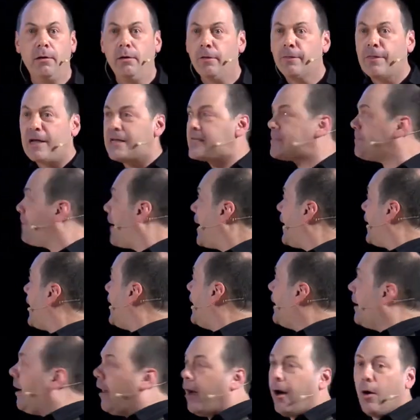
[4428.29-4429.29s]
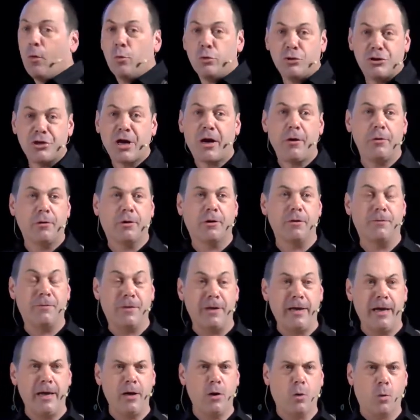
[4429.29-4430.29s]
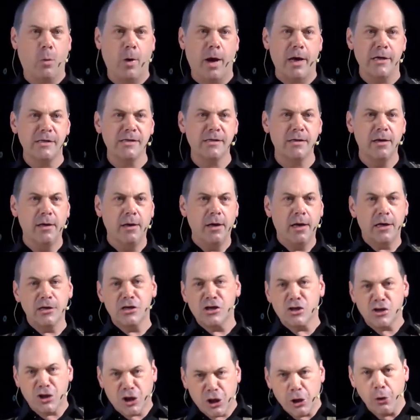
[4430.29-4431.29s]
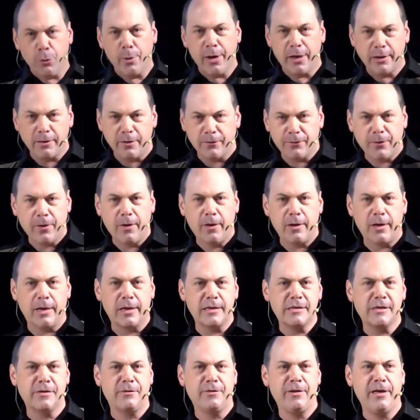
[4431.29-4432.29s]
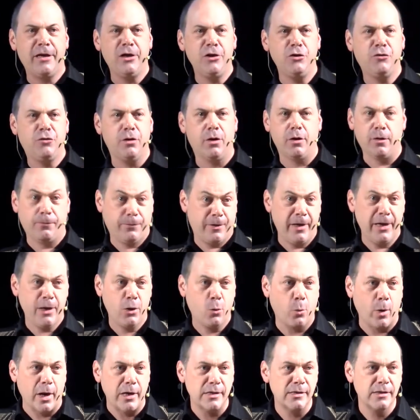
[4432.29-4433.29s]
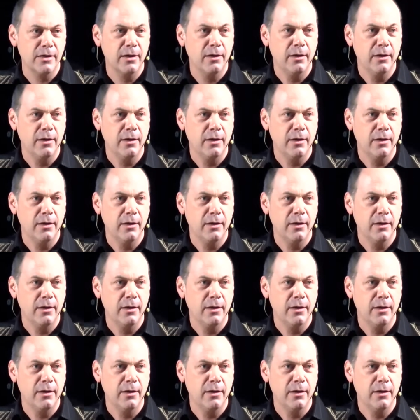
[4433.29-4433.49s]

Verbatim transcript: thus making a whole joke of the inquest and skewing the verdict of the, in- of the inquest.